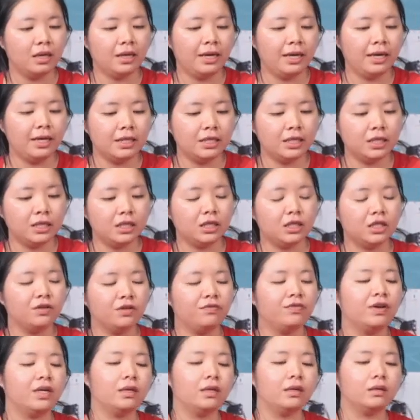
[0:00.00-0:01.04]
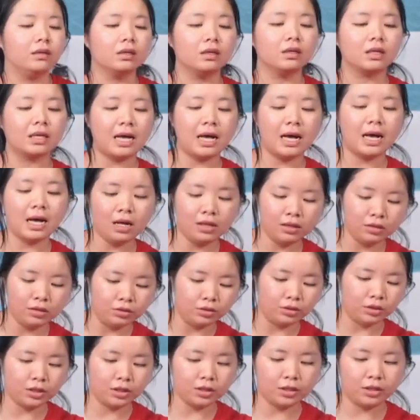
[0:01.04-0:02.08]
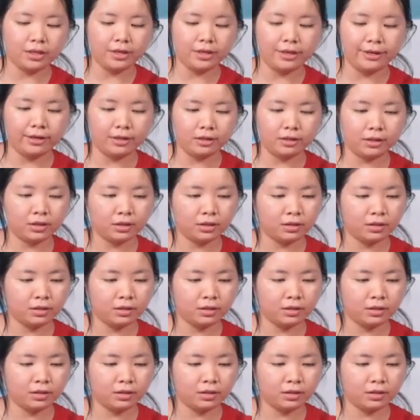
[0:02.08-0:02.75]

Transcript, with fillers: and uh, different uh, colors. Yes,